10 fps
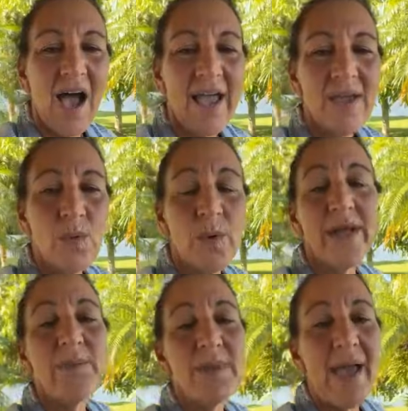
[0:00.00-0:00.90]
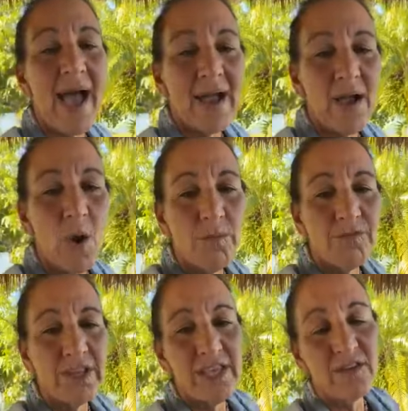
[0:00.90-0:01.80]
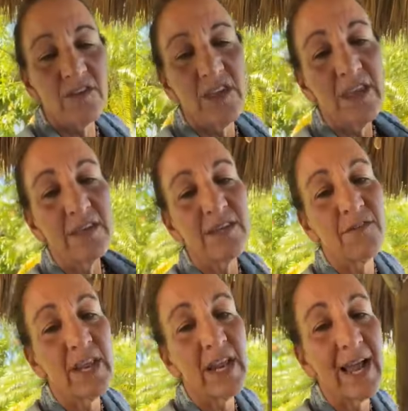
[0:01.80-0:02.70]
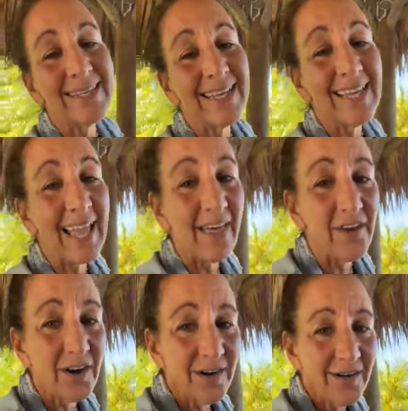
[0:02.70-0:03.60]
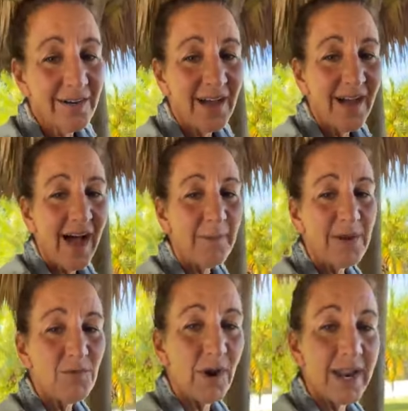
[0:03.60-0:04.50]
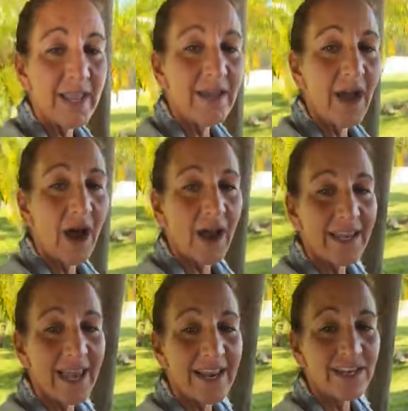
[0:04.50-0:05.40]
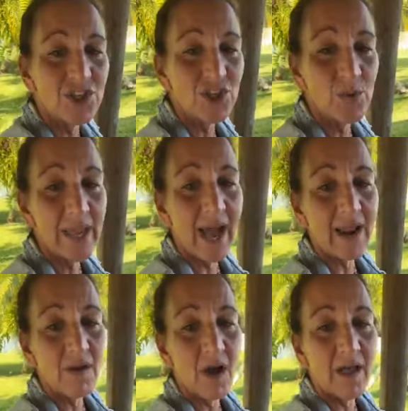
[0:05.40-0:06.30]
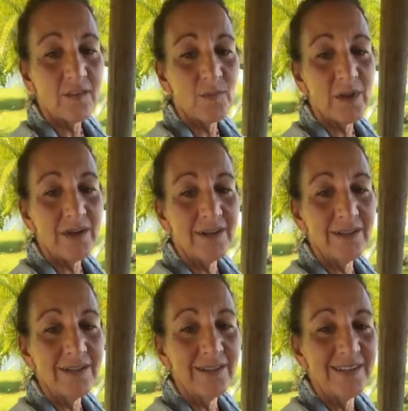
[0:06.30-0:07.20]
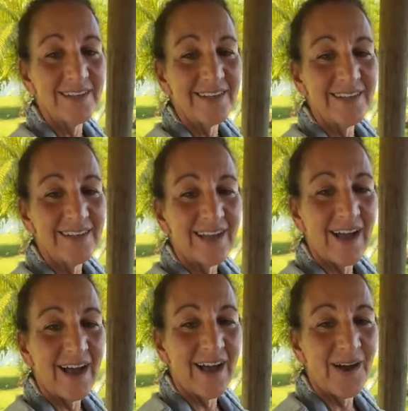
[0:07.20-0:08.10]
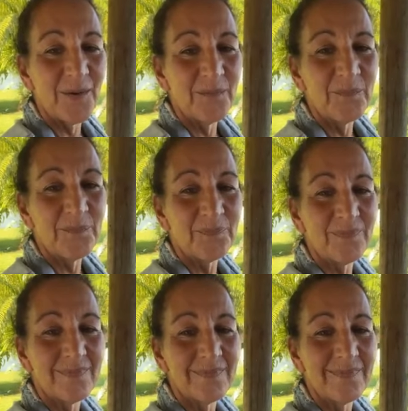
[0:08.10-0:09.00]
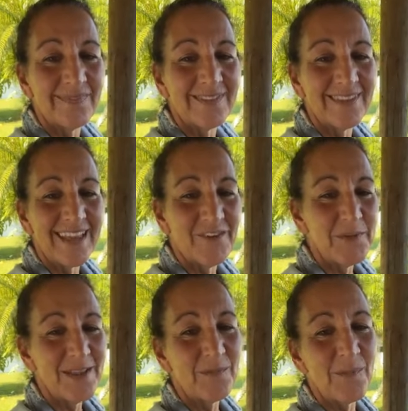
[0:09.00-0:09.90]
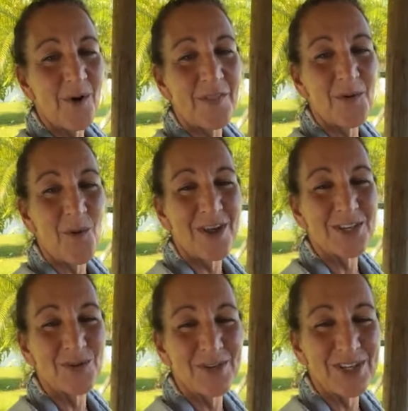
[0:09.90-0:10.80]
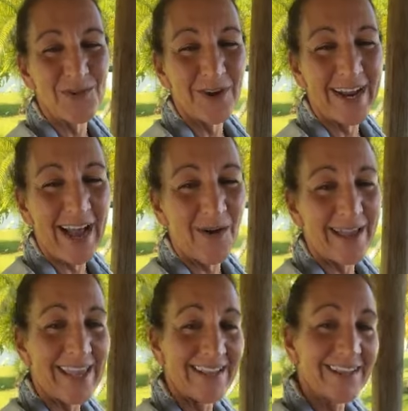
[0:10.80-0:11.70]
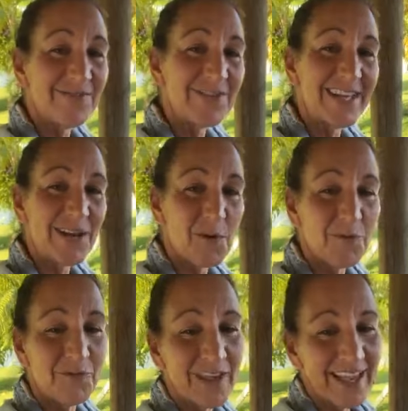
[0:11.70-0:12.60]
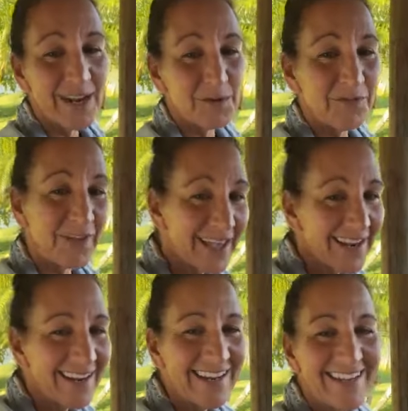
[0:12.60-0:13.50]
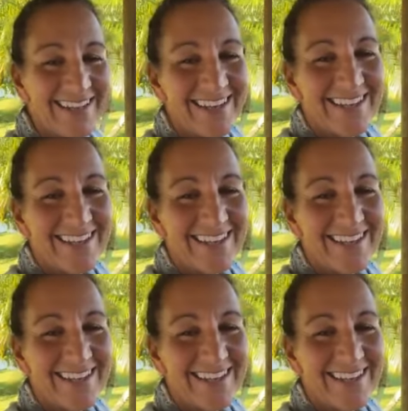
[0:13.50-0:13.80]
I will be back. Hopefully you'll see Tiffany and I together up and running, getting Chewy out of the hospital. Everybody's on the washing machine right now. I can't lift it. It won't fit. It will fit.